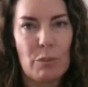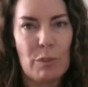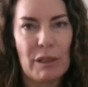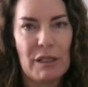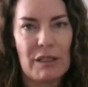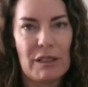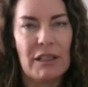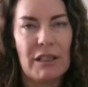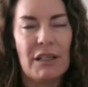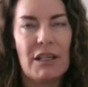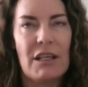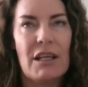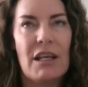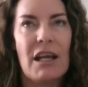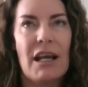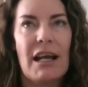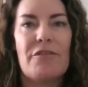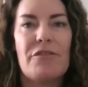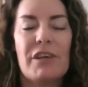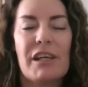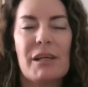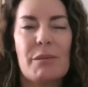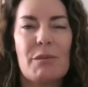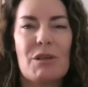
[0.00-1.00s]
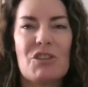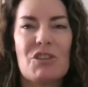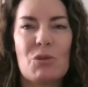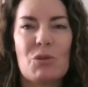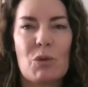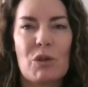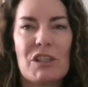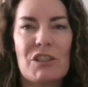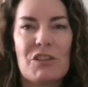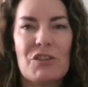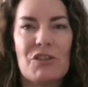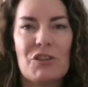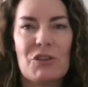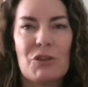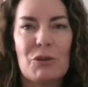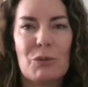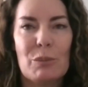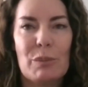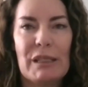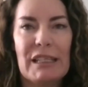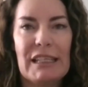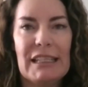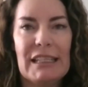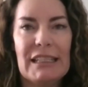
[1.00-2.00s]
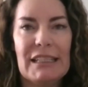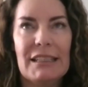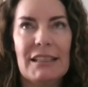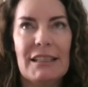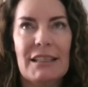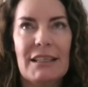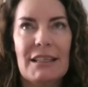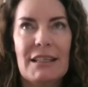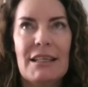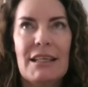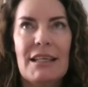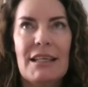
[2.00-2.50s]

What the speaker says: But I very much wanted to be